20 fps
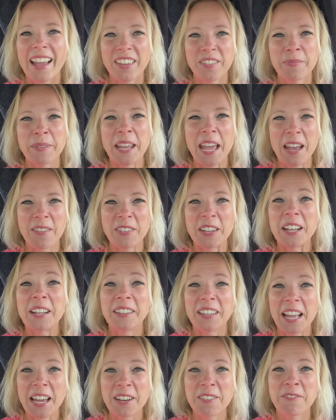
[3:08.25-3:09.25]
have been having
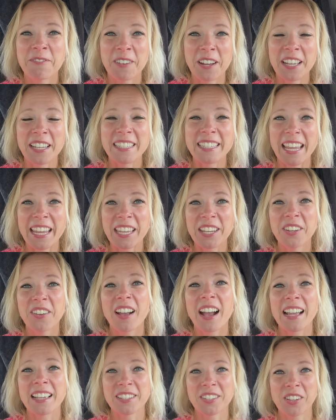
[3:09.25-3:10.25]
a lot of fun taking you
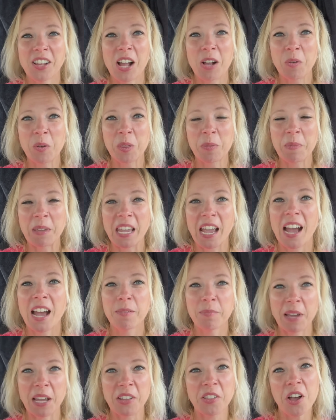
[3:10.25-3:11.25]
guys along with me
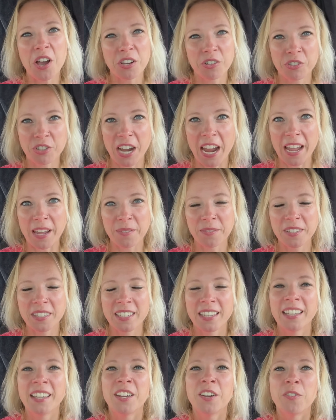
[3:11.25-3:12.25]
on my long
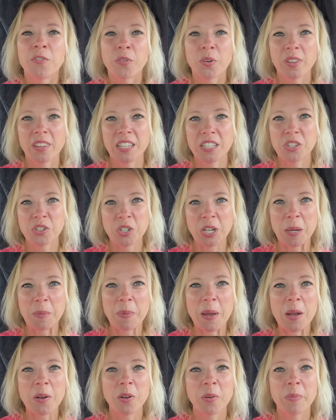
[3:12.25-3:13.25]
drives. For this
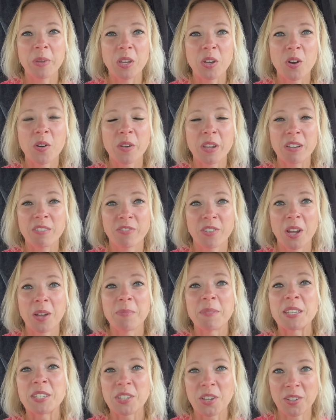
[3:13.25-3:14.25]
trip, I will be going
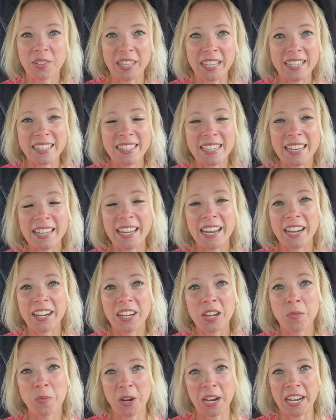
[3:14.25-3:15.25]
from the Salt Lake City
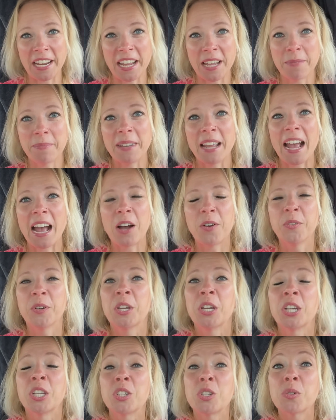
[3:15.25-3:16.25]
area where I am now
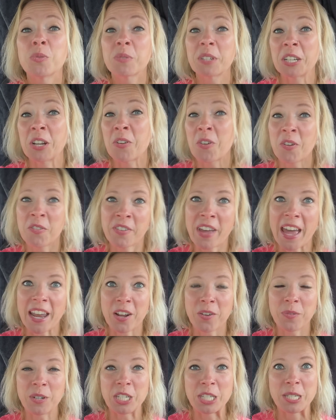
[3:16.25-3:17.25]
to Reno,
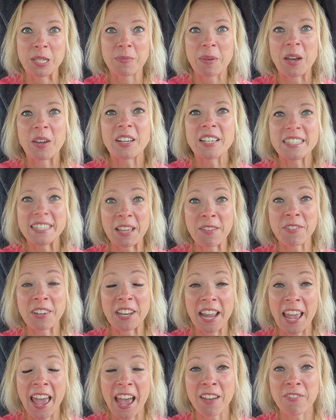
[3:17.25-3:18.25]
Nevada, which is about a
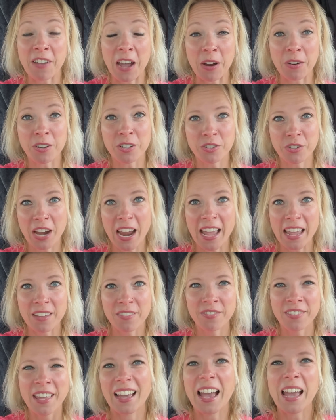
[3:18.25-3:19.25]
7.5-hour
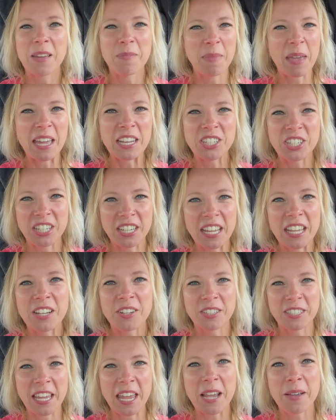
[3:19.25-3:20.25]
drive. I imagine
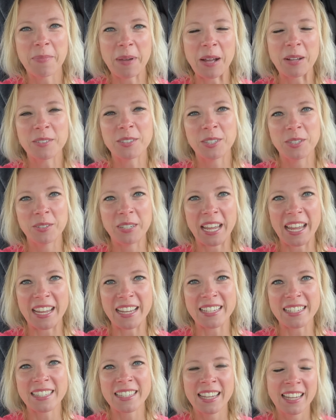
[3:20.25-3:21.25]
it'll take about 2
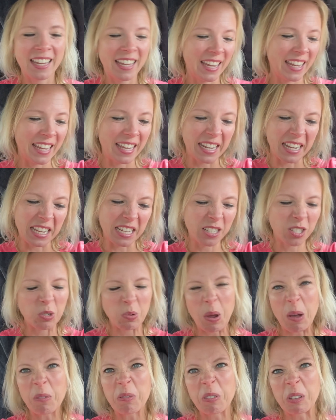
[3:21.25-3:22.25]
days. It is
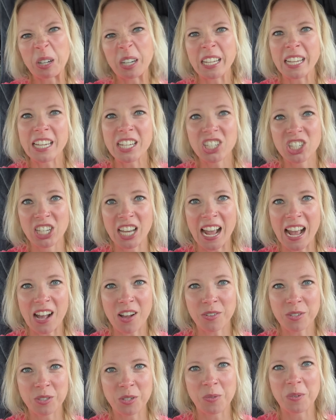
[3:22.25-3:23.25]
12:30-ish
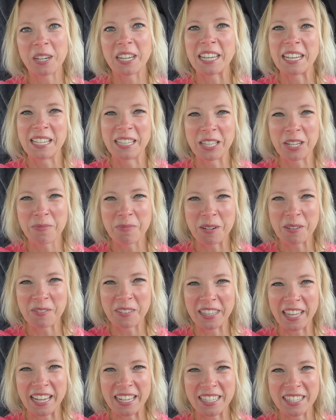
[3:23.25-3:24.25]
now, so we're getting a little bit of a
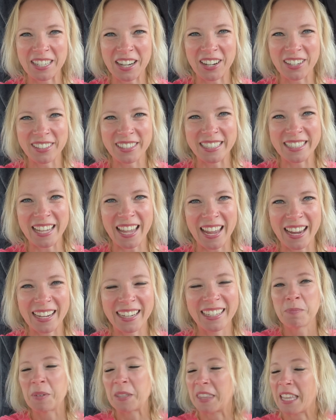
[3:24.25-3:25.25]
late start in the
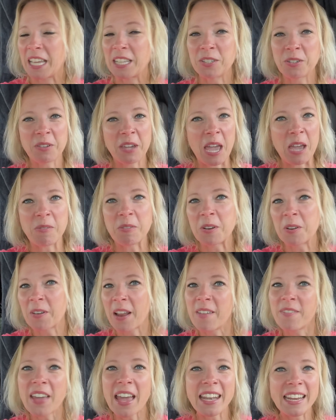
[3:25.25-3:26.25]
day, but that's okay. We don't
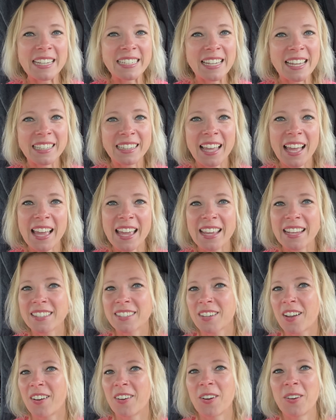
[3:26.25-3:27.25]
have any
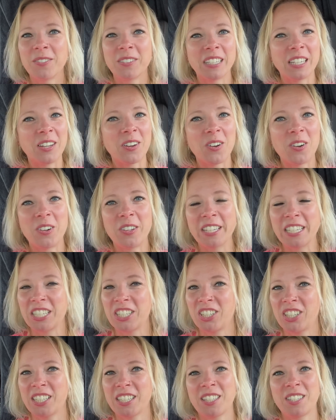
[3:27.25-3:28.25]
deadlines. Our only goal
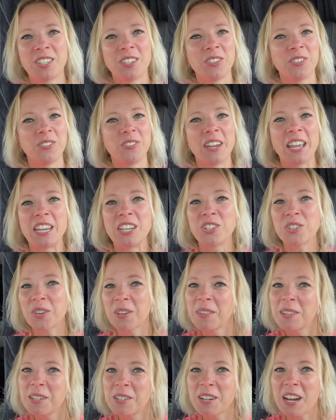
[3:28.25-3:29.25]
is just to
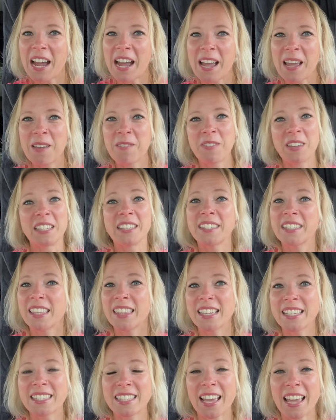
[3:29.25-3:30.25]
enjoy the drive and see
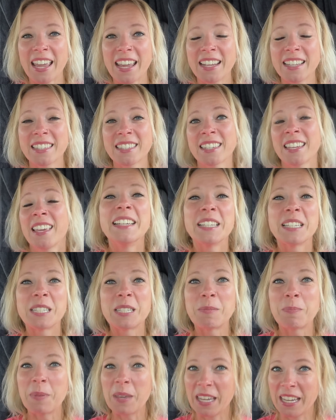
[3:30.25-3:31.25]
the sights.
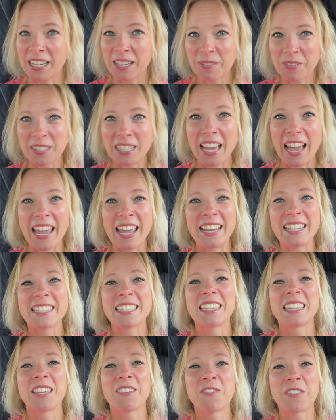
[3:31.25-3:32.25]
Speaking of
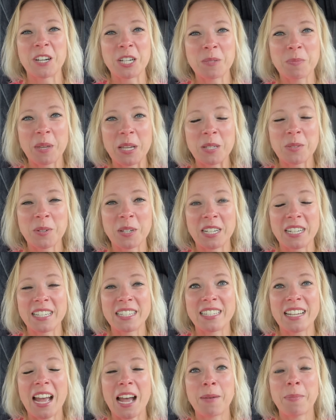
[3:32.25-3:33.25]
sights, the first place we're gonna
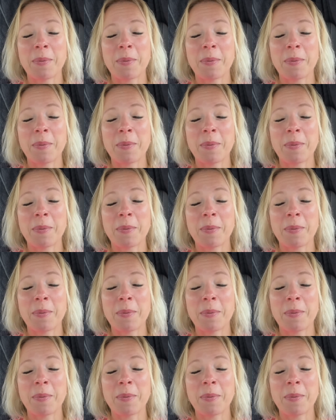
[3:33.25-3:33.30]
stop